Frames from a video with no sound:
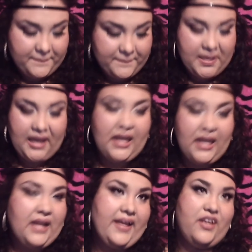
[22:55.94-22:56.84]

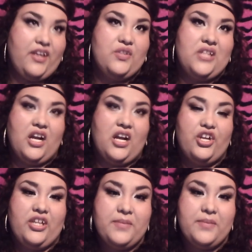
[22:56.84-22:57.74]
pink, like you suck on
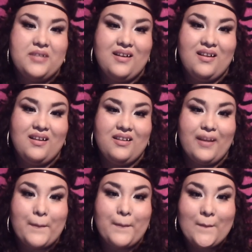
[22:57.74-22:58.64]
your lips kind of color.
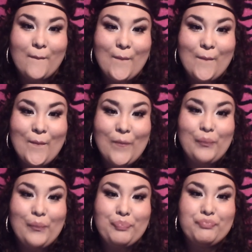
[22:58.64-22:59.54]
Like
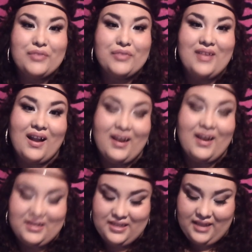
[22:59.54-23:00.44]
that kind
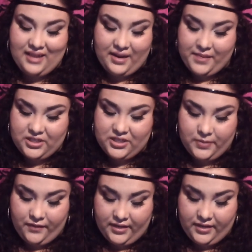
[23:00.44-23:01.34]
of, it's like that, and it matches
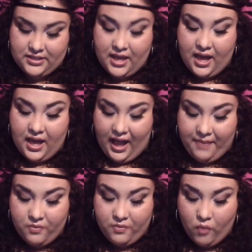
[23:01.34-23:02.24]
perfect.
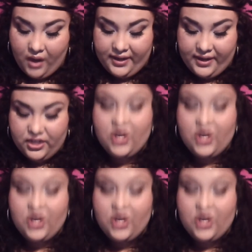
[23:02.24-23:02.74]
I've been wanting to